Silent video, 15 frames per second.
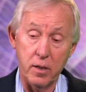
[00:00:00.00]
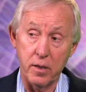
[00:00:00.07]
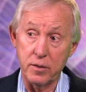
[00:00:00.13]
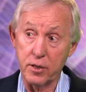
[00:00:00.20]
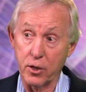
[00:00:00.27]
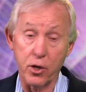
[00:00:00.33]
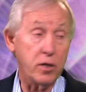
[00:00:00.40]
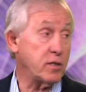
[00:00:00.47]

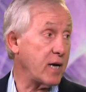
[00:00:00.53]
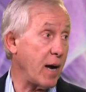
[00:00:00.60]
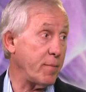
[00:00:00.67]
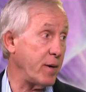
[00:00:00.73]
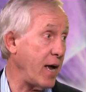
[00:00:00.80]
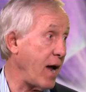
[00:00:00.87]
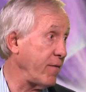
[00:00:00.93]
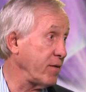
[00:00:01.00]
It's a good time
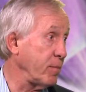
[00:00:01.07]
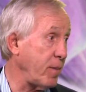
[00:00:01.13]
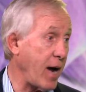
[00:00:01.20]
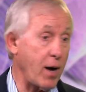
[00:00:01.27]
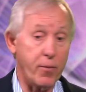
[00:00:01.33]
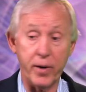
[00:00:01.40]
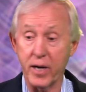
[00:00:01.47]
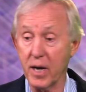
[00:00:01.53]
to have the
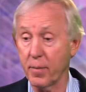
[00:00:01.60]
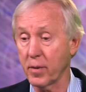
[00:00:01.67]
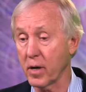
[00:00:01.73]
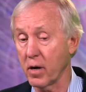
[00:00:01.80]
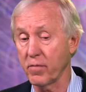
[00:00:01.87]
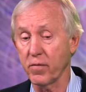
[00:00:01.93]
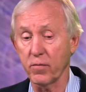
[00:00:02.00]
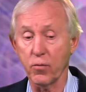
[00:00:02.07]
bye week coming
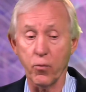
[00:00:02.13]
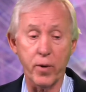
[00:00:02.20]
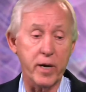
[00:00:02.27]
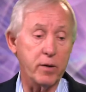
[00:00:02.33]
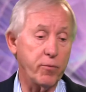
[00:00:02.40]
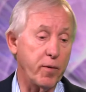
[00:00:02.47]
off of a win.